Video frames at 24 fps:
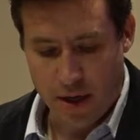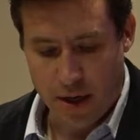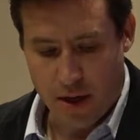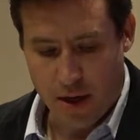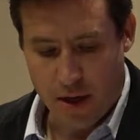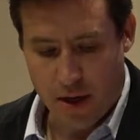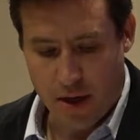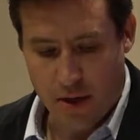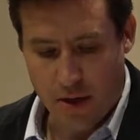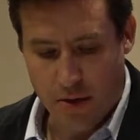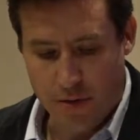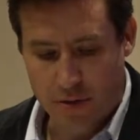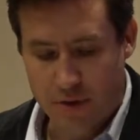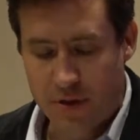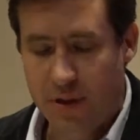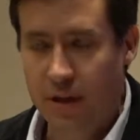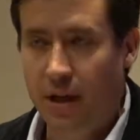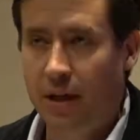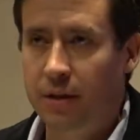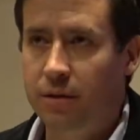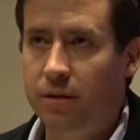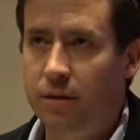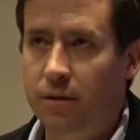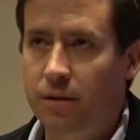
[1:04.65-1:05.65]
of
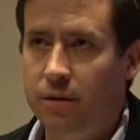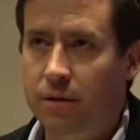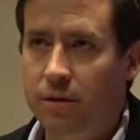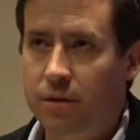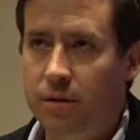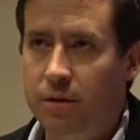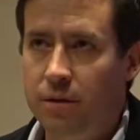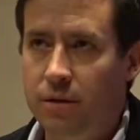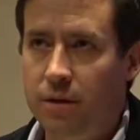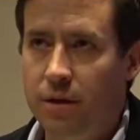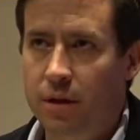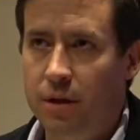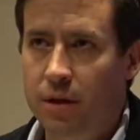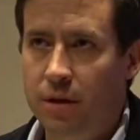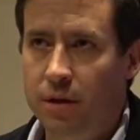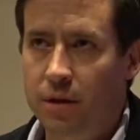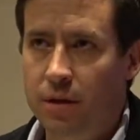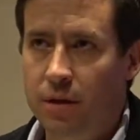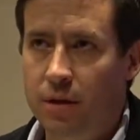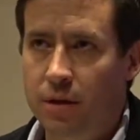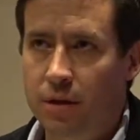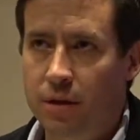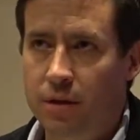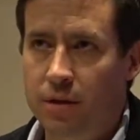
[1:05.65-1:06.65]
sectors
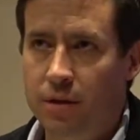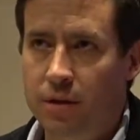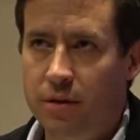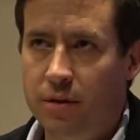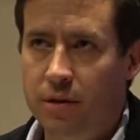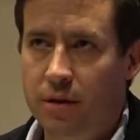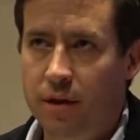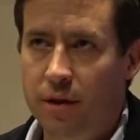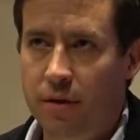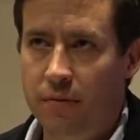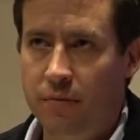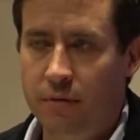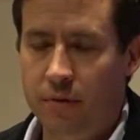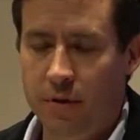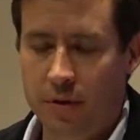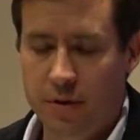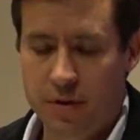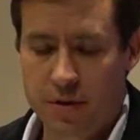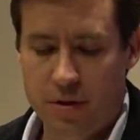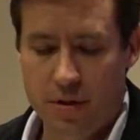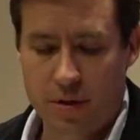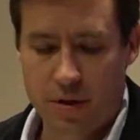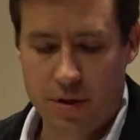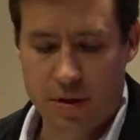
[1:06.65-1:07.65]
that this
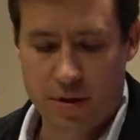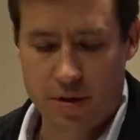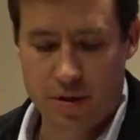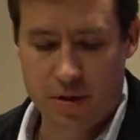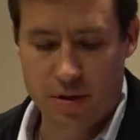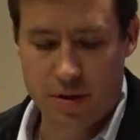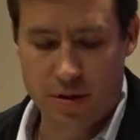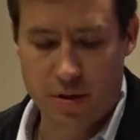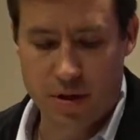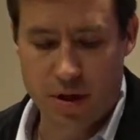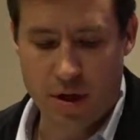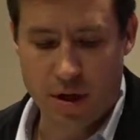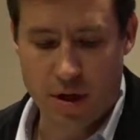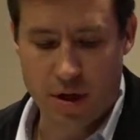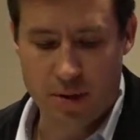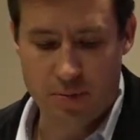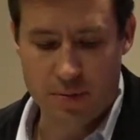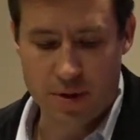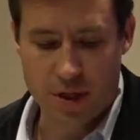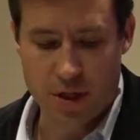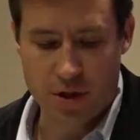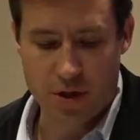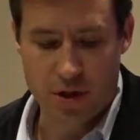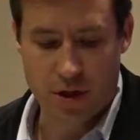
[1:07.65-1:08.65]
conference is
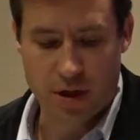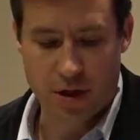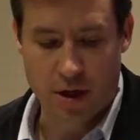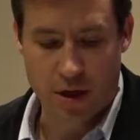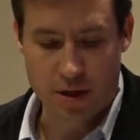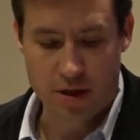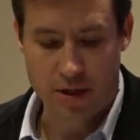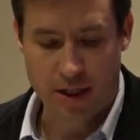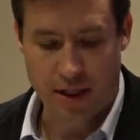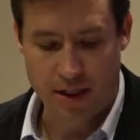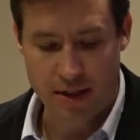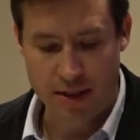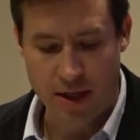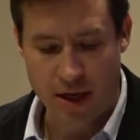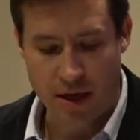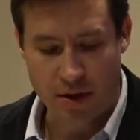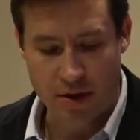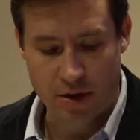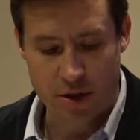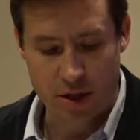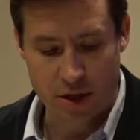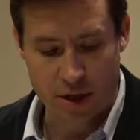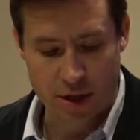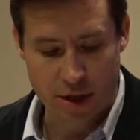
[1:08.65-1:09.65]
touching on:
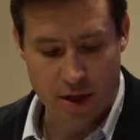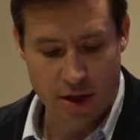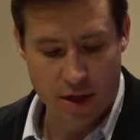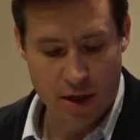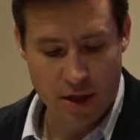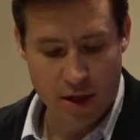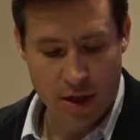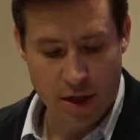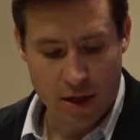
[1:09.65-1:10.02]
technology,